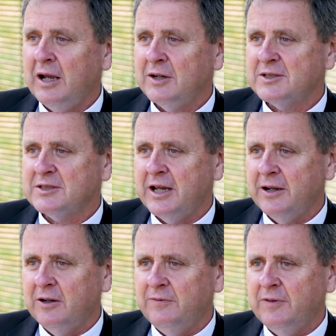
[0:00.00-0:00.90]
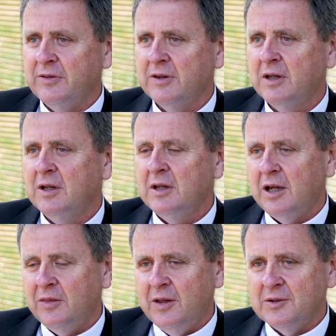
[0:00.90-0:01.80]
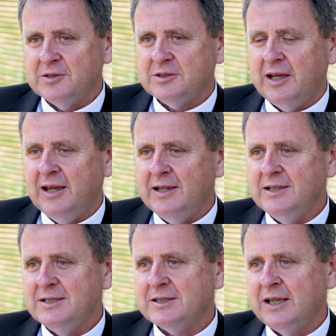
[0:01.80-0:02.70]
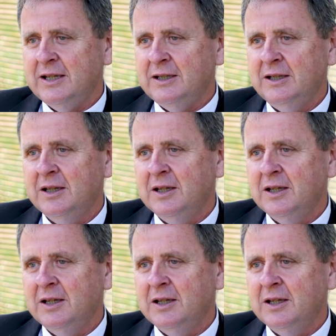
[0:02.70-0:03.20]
to start off with. In those days, the